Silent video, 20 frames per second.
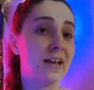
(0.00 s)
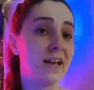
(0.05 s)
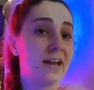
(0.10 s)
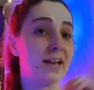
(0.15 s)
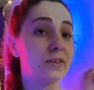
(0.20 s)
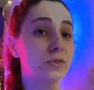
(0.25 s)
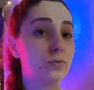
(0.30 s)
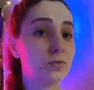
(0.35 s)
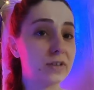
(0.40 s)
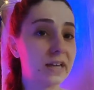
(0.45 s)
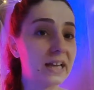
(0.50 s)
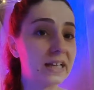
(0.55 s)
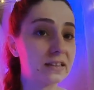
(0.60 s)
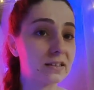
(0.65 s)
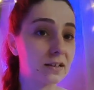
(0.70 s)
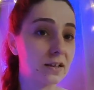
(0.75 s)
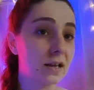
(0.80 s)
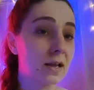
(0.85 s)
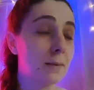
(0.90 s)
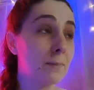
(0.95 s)
and to get
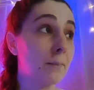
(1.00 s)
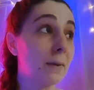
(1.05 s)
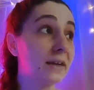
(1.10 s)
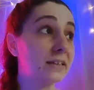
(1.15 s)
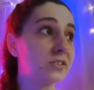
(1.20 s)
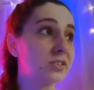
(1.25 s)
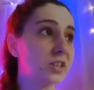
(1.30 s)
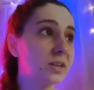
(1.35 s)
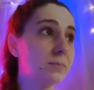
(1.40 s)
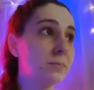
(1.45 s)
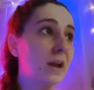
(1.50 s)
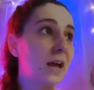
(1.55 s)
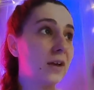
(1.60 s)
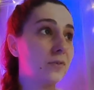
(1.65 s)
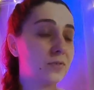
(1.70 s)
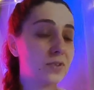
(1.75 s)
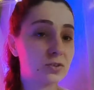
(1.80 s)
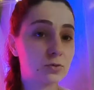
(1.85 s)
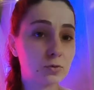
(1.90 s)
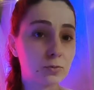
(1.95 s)
my dream
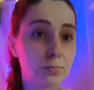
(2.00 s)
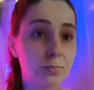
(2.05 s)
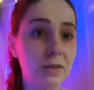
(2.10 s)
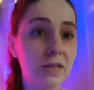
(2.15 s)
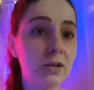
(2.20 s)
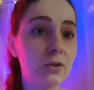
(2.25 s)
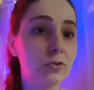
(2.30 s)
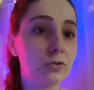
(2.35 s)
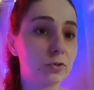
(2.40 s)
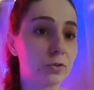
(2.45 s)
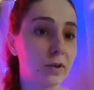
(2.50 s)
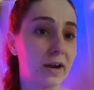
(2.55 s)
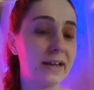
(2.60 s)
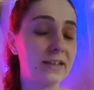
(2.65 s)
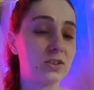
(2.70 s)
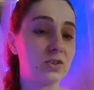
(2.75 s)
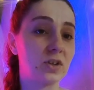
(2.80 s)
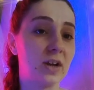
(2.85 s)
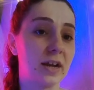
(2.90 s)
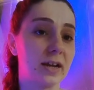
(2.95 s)
life and to be on the
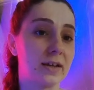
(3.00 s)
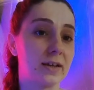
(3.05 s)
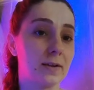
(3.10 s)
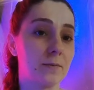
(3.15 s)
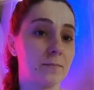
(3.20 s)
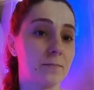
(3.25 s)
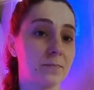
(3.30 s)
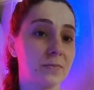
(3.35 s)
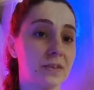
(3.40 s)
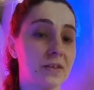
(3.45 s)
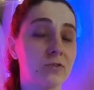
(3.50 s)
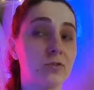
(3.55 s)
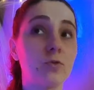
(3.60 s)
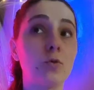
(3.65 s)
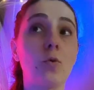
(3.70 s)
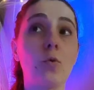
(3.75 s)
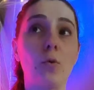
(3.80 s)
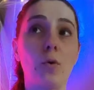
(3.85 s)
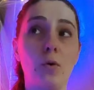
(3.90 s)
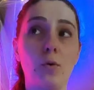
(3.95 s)
right track.
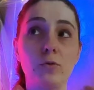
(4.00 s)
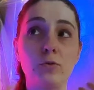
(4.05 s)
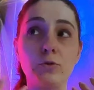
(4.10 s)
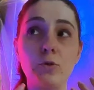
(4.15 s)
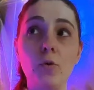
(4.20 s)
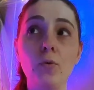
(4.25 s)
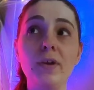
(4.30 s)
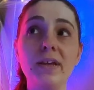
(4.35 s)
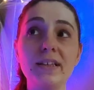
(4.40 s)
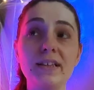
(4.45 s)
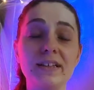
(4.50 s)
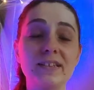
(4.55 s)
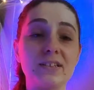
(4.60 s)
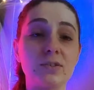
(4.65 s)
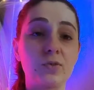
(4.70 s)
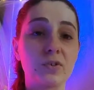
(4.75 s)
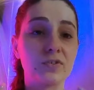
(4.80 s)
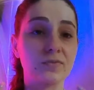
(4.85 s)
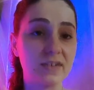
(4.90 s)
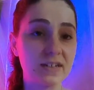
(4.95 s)
So knowing that it
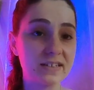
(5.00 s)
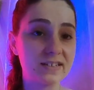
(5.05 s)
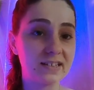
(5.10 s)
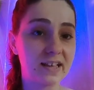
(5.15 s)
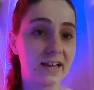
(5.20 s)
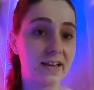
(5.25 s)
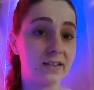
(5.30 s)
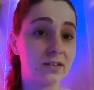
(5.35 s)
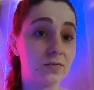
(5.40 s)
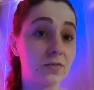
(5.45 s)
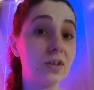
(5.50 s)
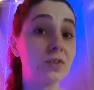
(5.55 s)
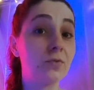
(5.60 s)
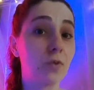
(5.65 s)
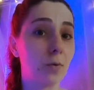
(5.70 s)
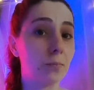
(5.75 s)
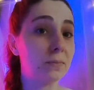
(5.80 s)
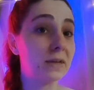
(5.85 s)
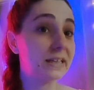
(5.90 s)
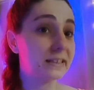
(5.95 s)
was very scientific
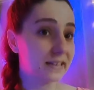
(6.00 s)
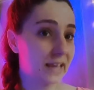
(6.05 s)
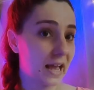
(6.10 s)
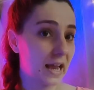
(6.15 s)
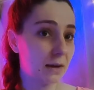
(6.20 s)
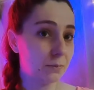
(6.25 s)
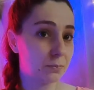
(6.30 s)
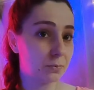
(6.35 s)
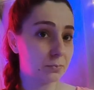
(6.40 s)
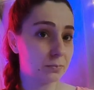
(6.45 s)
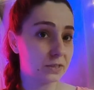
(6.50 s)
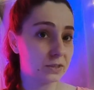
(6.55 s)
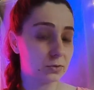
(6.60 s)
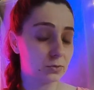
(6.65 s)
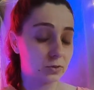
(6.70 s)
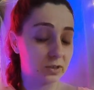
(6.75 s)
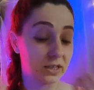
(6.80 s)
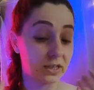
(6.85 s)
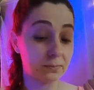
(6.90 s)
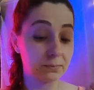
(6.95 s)
for me, it helped me to
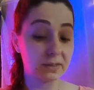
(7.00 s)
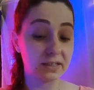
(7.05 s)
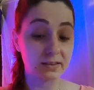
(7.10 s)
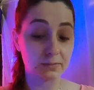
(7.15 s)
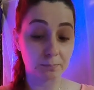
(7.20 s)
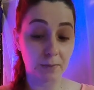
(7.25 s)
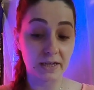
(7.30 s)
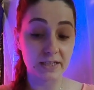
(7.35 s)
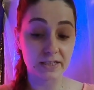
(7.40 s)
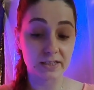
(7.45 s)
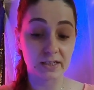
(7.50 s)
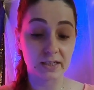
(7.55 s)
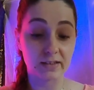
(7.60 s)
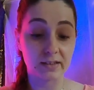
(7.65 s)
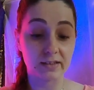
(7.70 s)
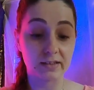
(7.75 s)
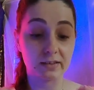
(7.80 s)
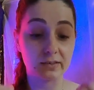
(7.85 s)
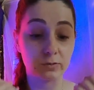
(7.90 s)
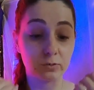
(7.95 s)
keep that mindset
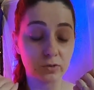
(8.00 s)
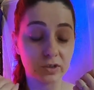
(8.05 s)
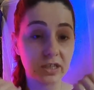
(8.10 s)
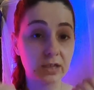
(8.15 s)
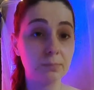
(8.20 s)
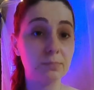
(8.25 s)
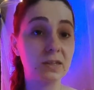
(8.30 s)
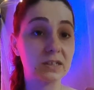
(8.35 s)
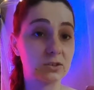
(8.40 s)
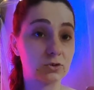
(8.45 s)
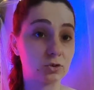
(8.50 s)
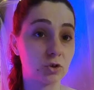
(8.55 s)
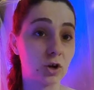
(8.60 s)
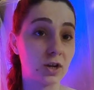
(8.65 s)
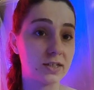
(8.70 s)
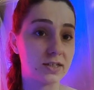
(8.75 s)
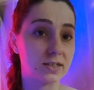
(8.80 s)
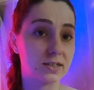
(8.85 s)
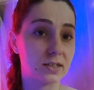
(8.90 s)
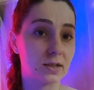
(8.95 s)
and to keep that
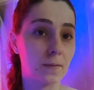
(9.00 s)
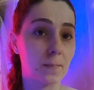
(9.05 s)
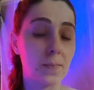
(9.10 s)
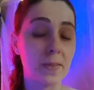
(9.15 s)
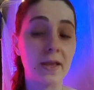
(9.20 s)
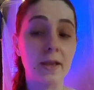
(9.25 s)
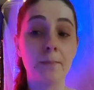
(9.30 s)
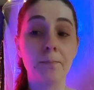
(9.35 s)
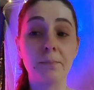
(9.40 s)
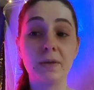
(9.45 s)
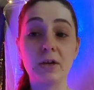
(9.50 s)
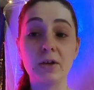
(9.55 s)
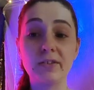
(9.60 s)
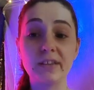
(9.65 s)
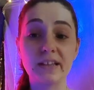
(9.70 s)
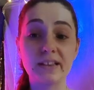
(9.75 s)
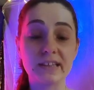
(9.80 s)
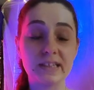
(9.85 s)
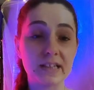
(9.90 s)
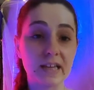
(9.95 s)
trust. Because
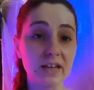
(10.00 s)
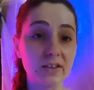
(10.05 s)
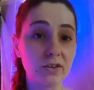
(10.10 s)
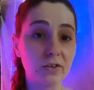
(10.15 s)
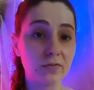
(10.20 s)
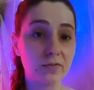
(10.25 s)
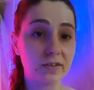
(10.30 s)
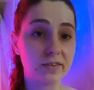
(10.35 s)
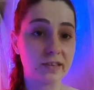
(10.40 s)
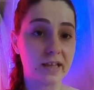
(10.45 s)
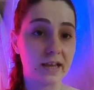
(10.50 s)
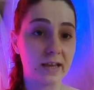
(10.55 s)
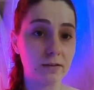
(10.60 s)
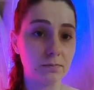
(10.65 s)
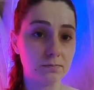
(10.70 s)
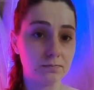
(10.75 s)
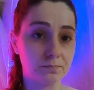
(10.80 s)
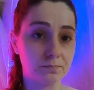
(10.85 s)
at the end of the day,